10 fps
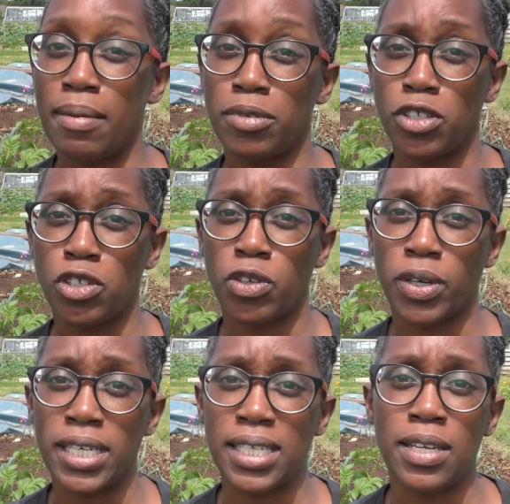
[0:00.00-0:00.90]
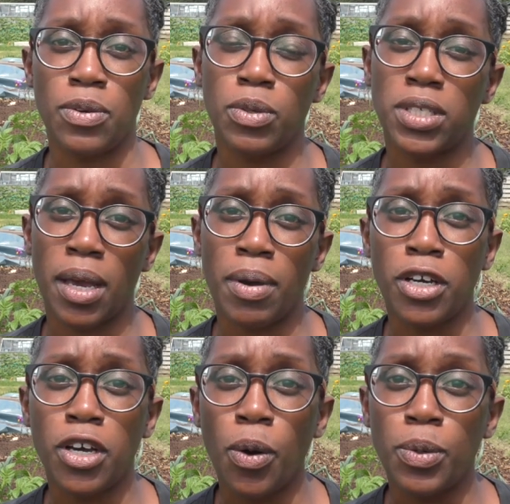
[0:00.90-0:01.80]
Detroit, and also a
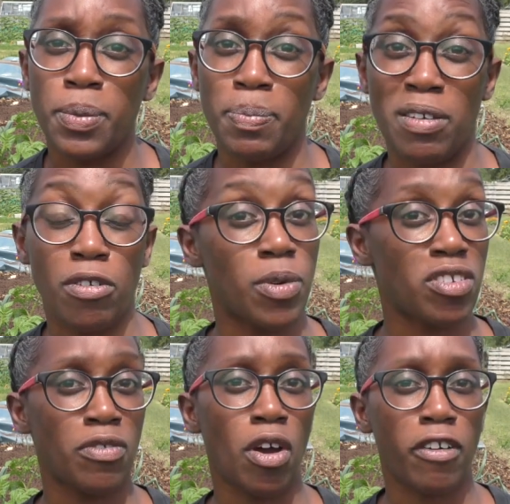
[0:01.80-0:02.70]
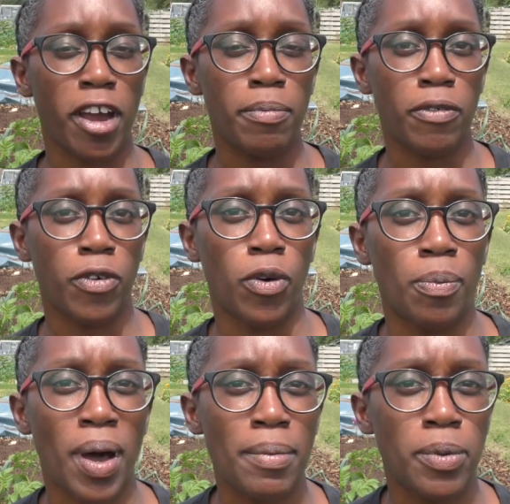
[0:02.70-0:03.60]
golden beetroot, which I've not grown
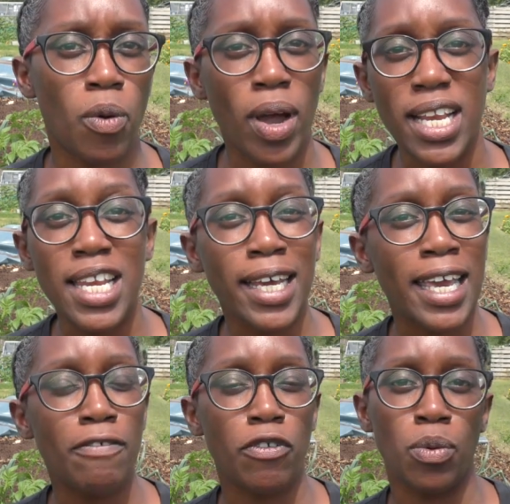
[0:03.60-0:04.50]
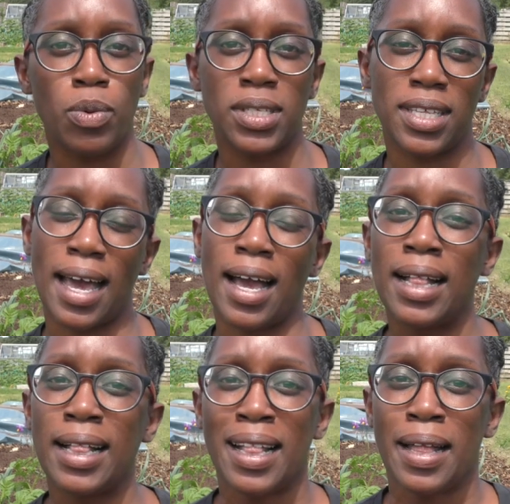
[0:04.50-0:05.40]
before, but I'm quite looking forward to that.
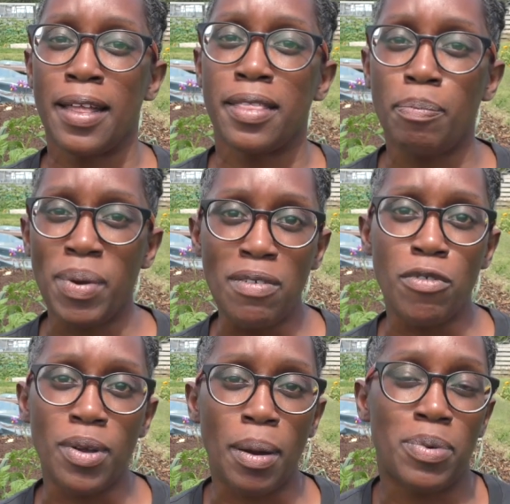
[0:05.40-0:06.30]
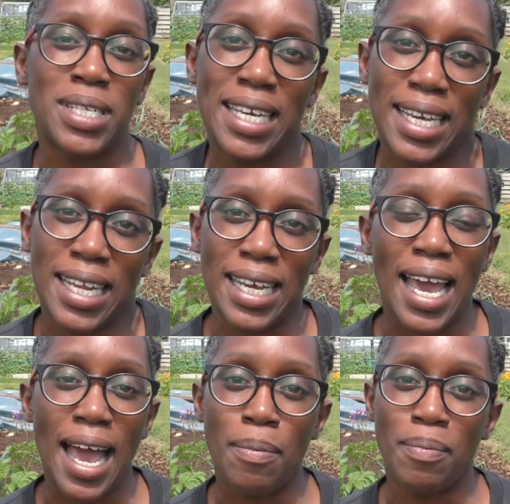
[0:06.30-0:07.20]
The beetroot I'm particularly
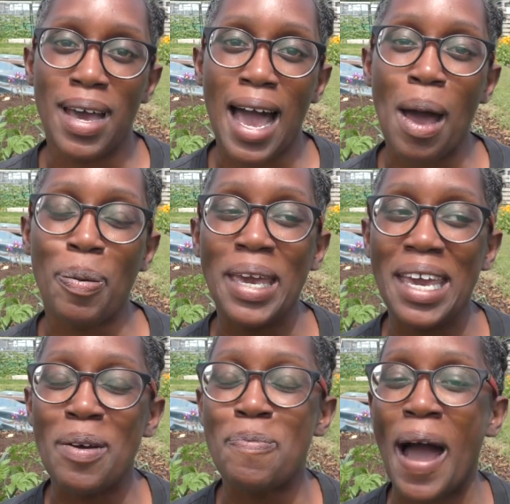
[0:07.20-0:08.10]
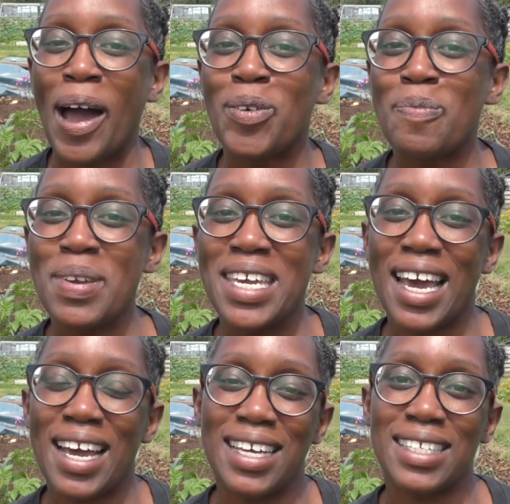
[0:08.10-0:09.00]
happy about
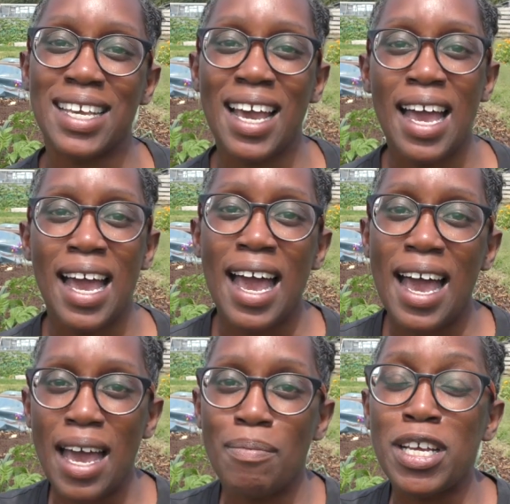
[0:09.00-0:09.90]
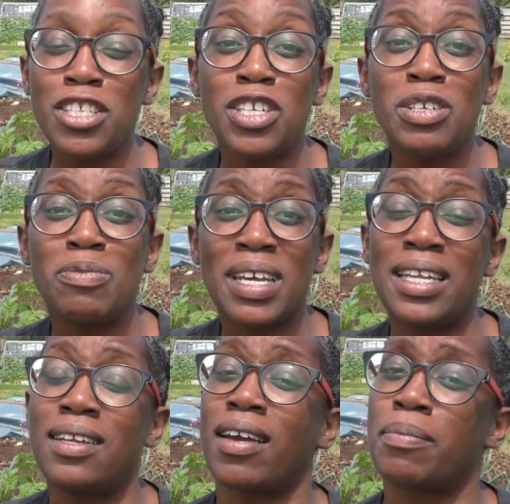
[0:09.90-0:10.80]
because I do
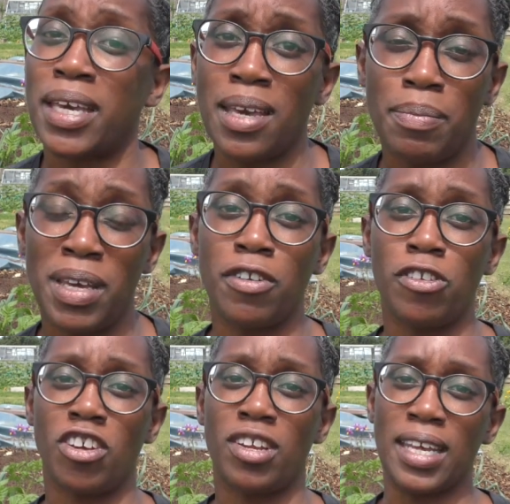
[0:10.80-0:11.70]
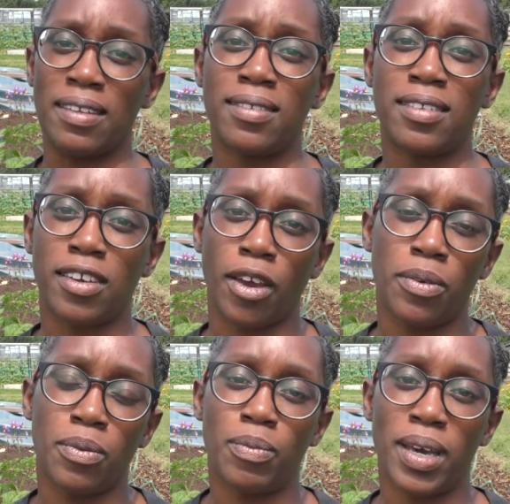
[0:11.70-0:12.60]
really like making beetroot chutneys to
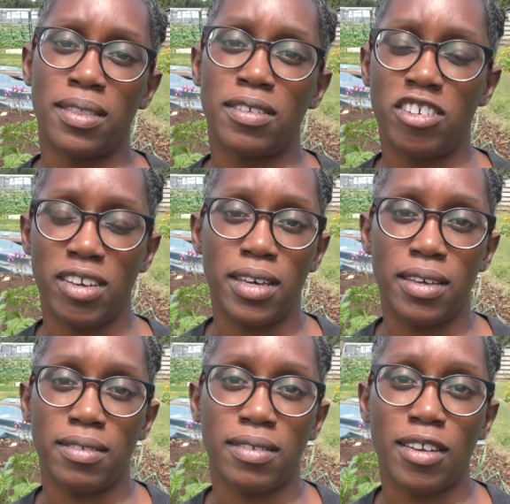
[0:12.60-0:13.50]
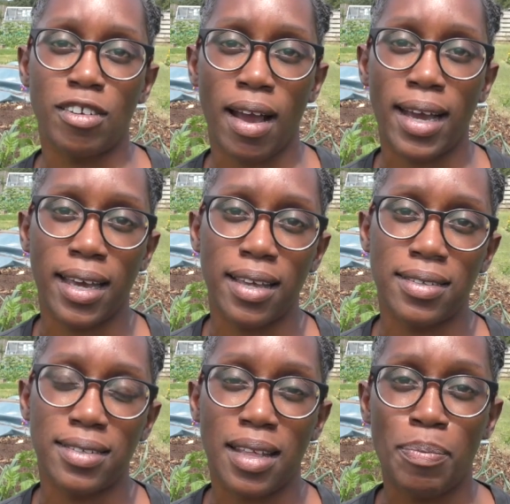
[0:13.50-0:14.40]
go with cheese and crackers.
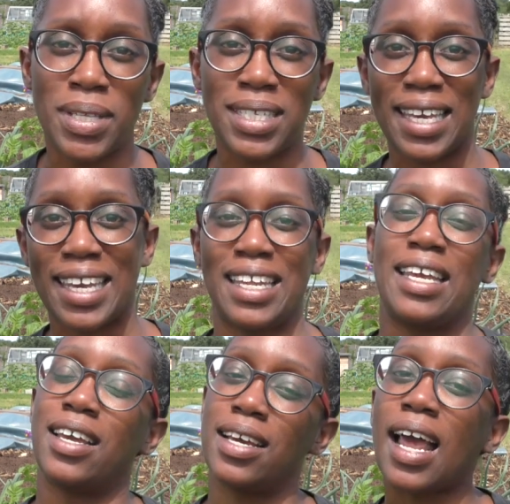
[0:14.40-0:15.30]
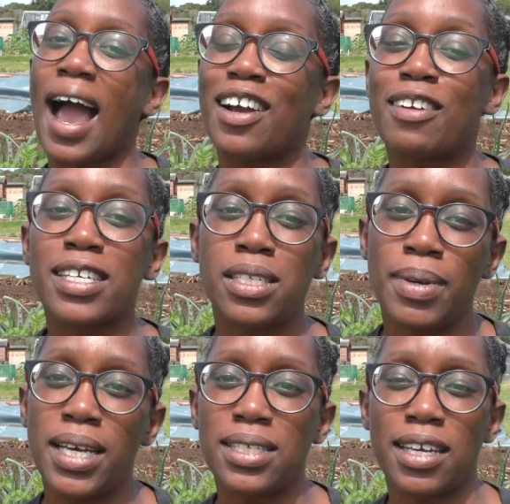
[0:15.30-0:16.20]
They're particularly good at
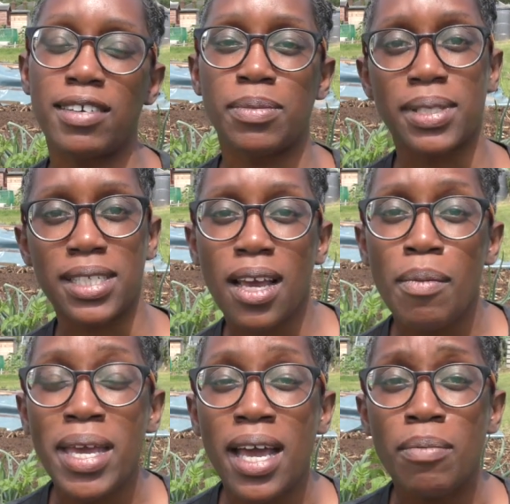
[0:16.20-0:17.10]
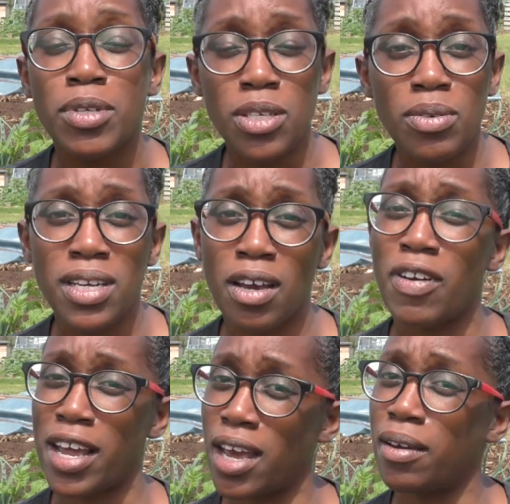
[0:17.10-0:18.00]
Christmas, and Christmas is coming up soon
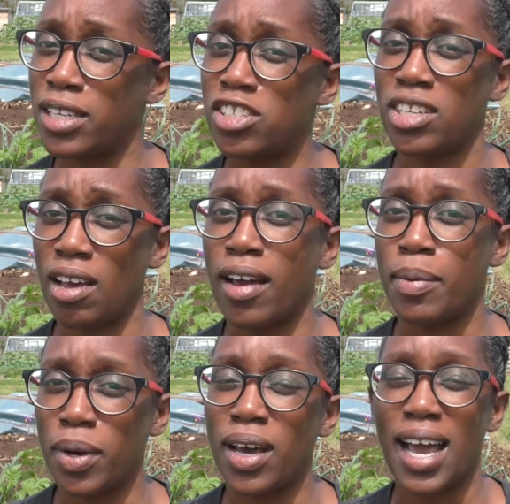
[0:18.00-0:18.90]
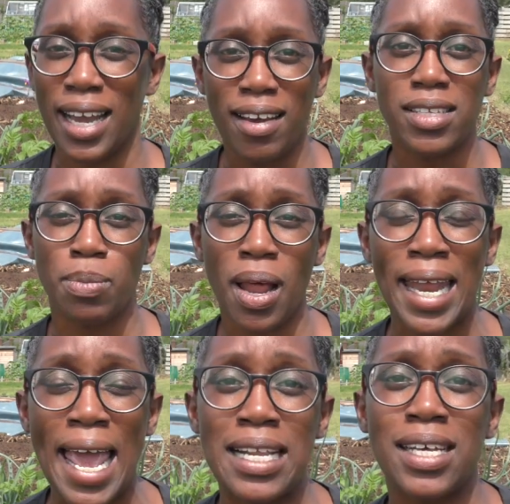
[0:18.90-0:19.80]
enough. I know it's July, but I like to
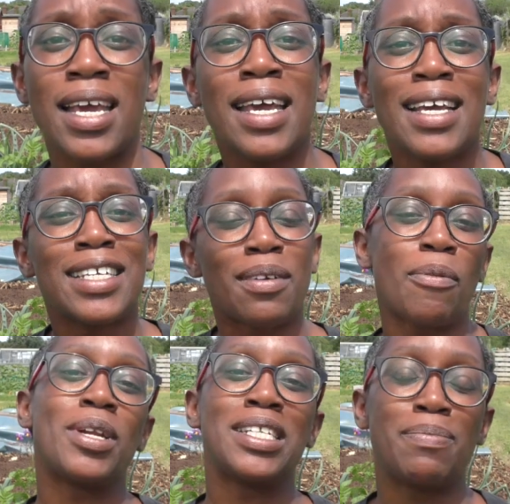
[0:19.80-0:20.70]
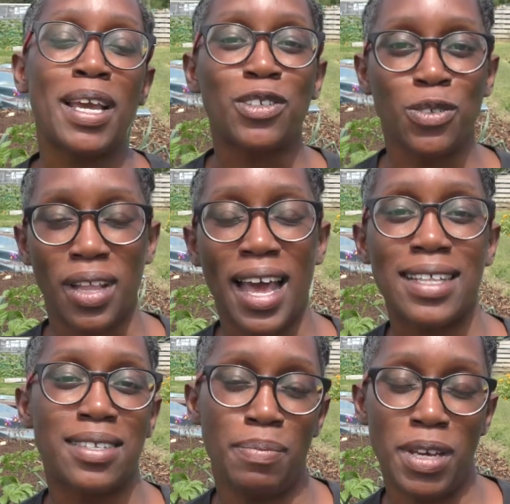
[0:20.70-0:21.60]
plan ahead. So I wanted to make sure that I
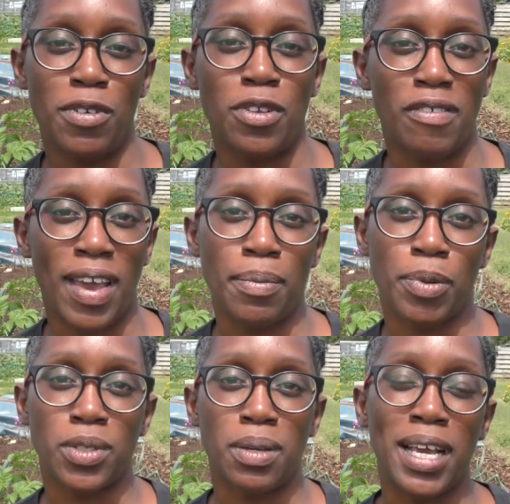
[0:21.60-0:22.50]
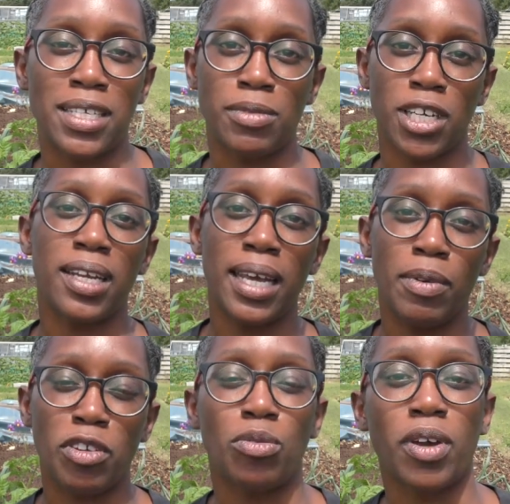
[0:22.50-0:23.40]
had some beetroot available to make some chutney,
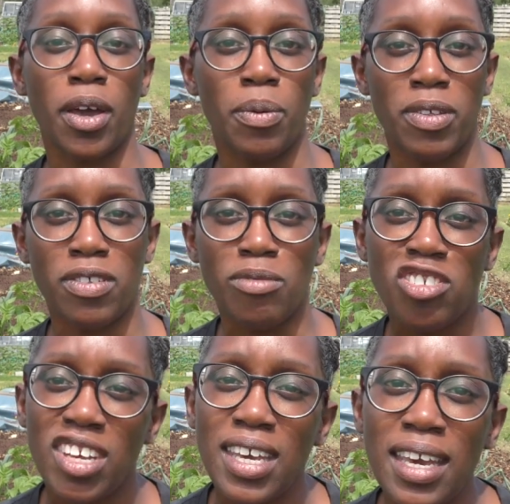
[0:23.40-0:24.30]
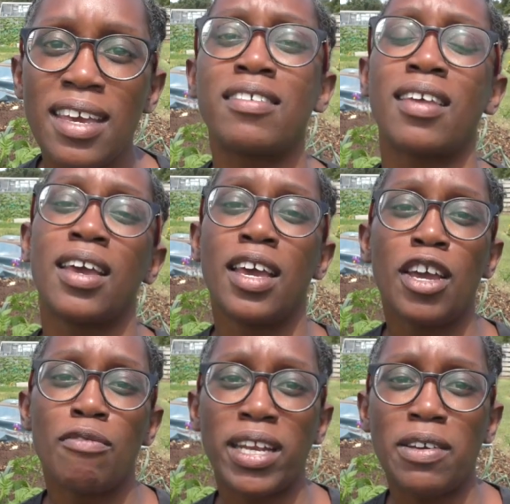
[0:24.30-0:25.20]
which will go with some cheese,
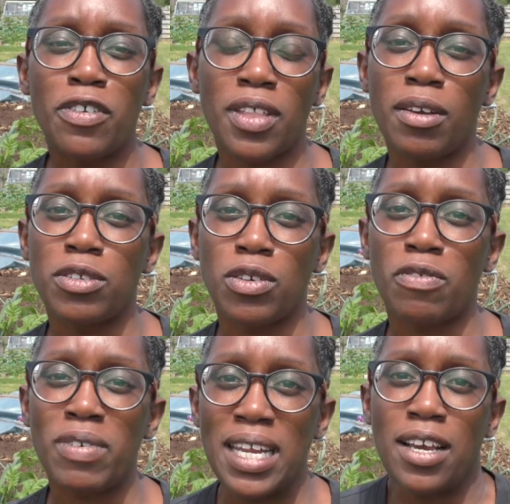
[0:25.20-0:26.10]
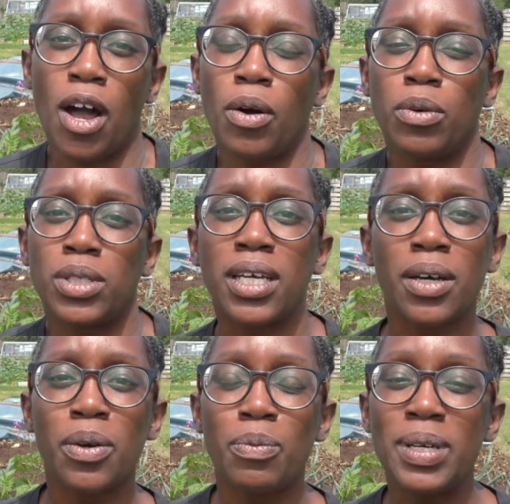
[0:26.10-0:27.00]
ready for those sort of really cold
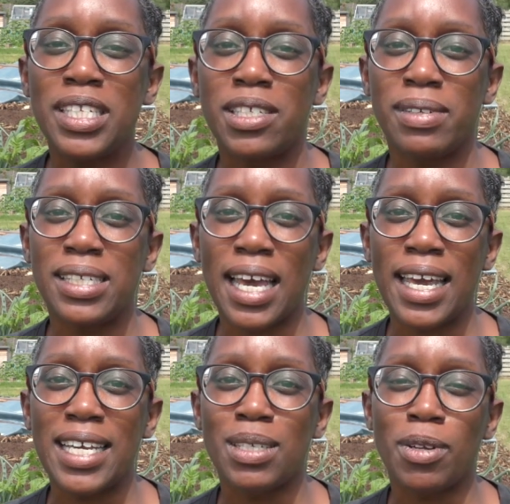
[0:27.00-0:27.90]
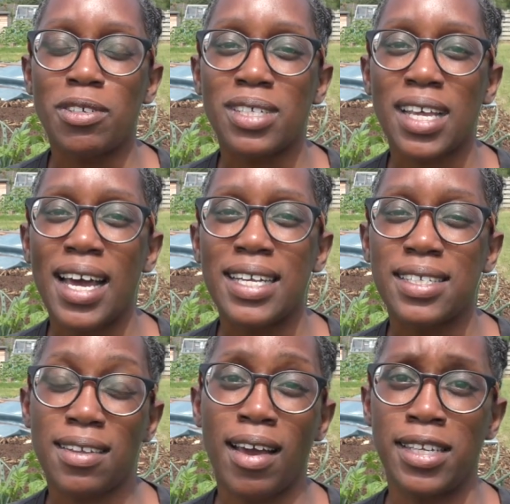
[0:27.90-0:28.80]
wintry days when you're sat
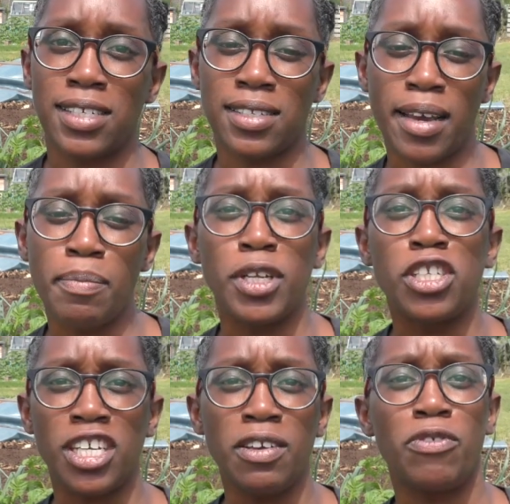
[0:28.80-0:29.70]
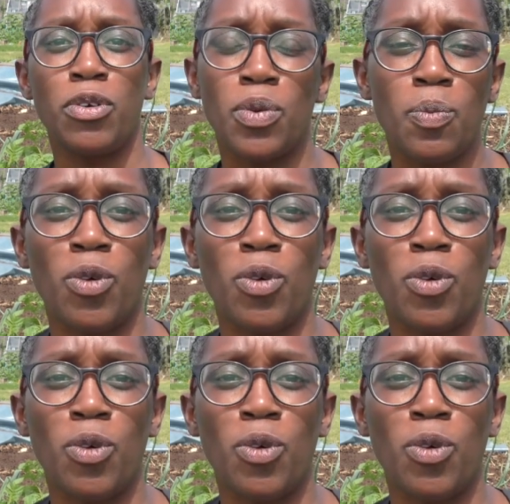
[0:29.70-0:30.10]
inside just like munching food and